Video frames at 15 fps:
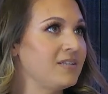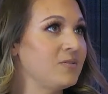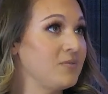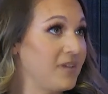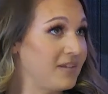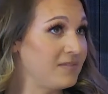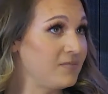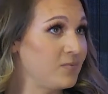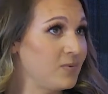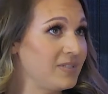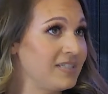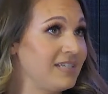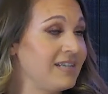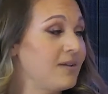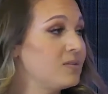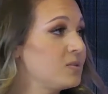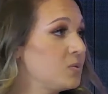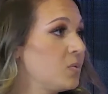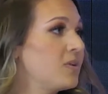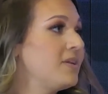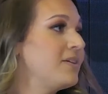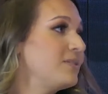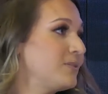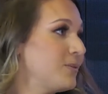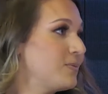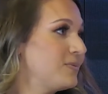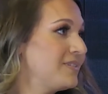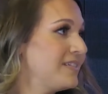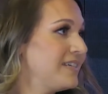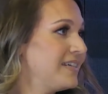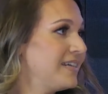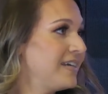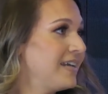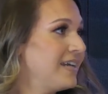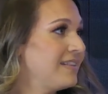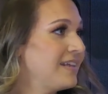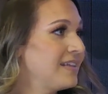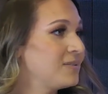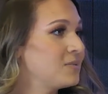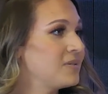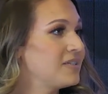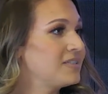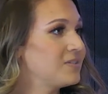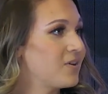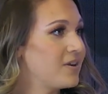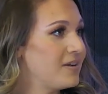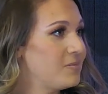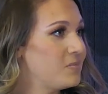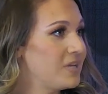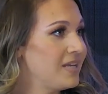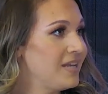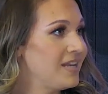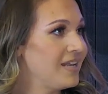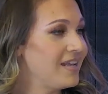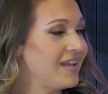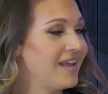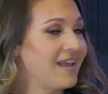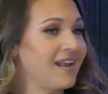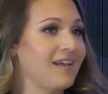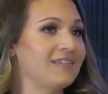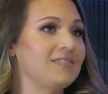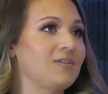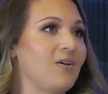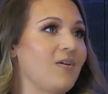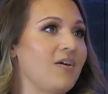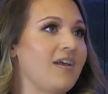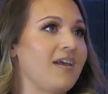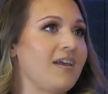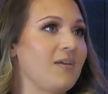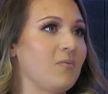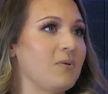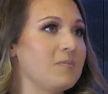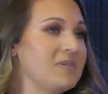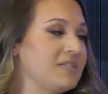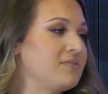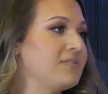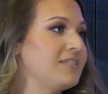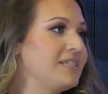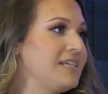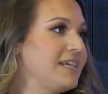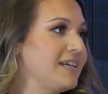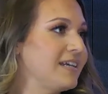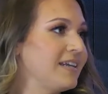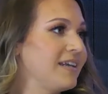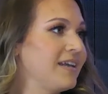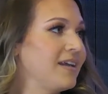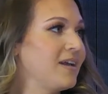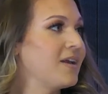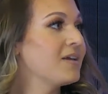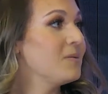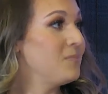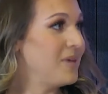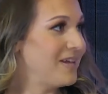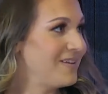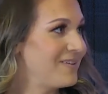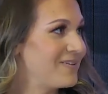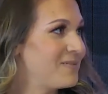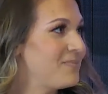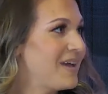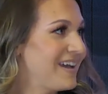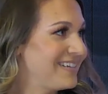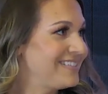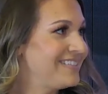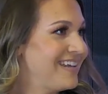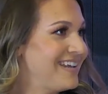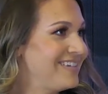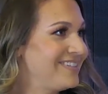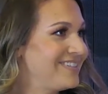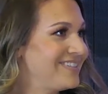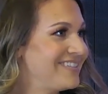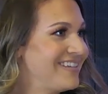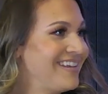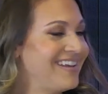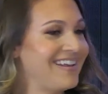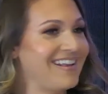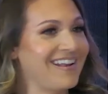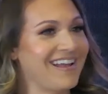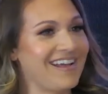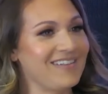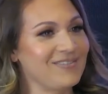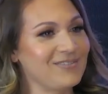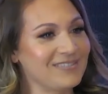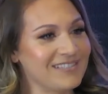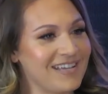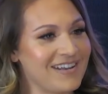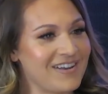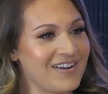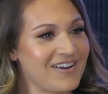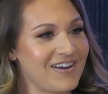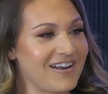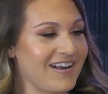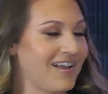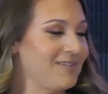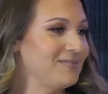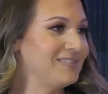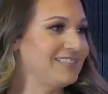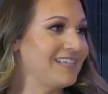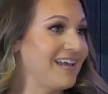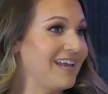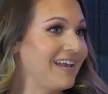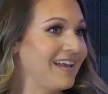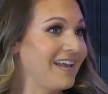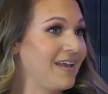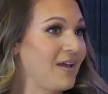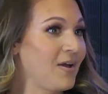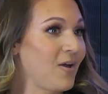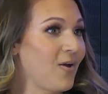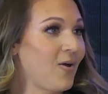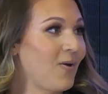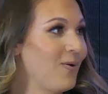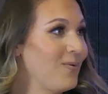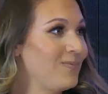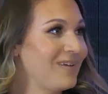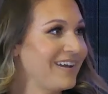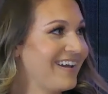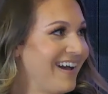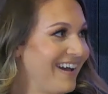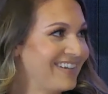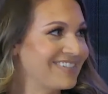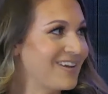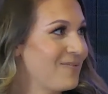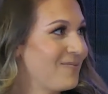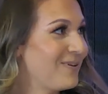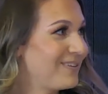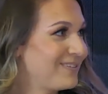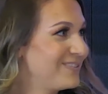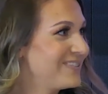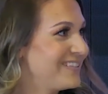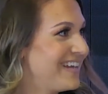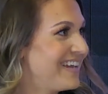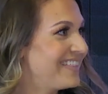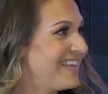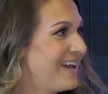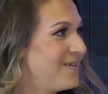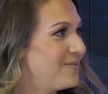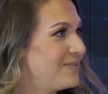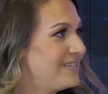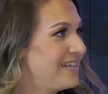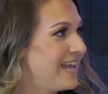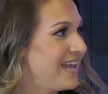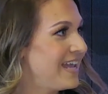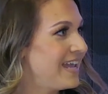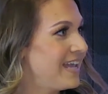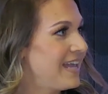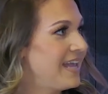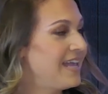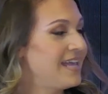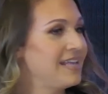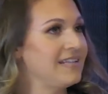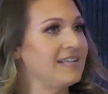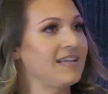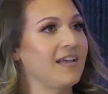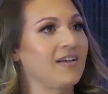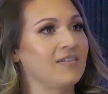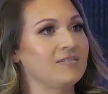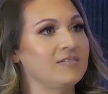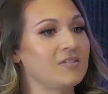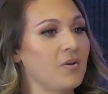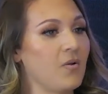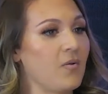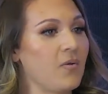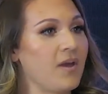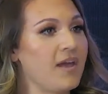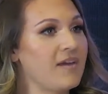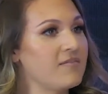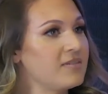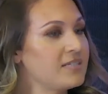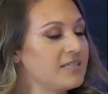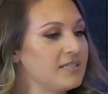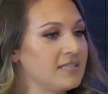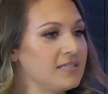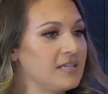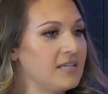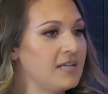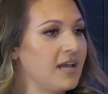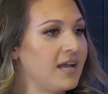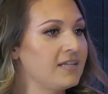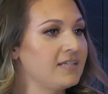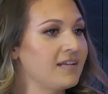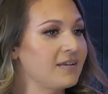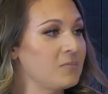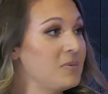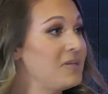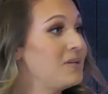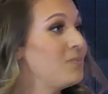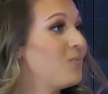2014. I was 20 years old, and that's when I started in bikini. And I saw a women's physique competitor backstage, and I looked at her, and I was like, oh my gosh, I want to look like that one day. And so ever since then, I competed